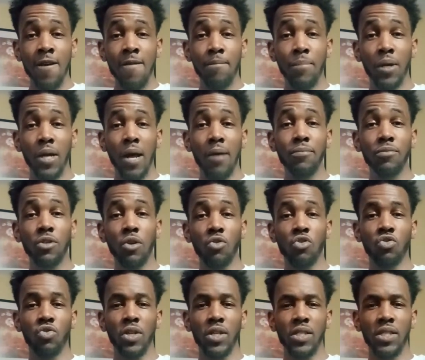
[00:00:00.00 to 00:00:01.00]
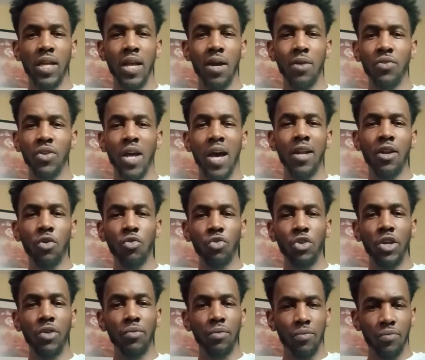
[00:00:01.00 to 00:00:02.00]
But I'm so stressed out that I don't
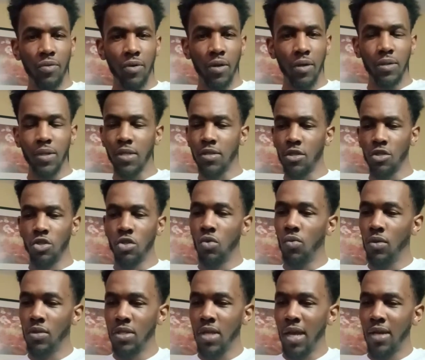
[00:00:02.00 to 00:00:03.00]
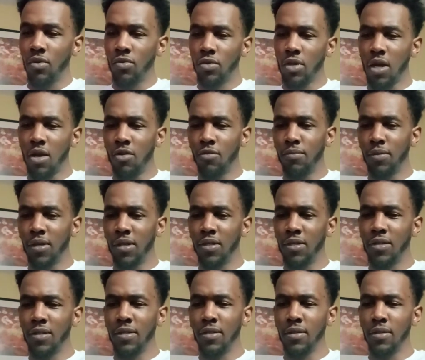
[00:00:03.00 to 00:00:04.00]
give a fuck. That's a suicidal thought
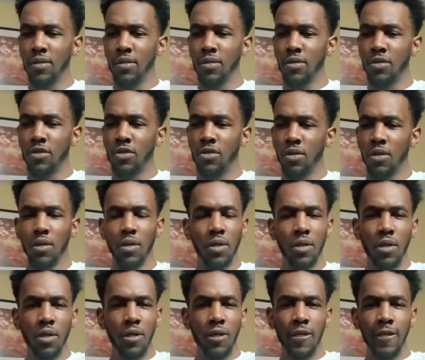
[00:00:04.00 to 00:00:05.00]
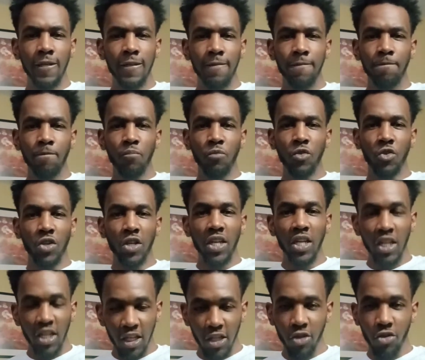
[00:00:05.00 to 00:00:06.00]
because you're
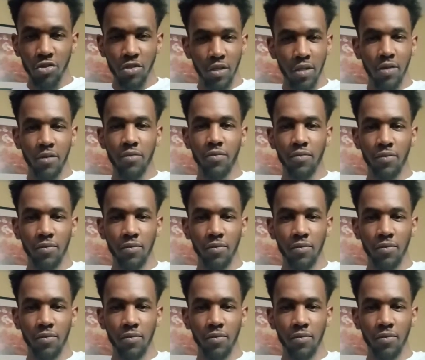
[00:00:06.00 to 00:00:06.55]
killing yourself.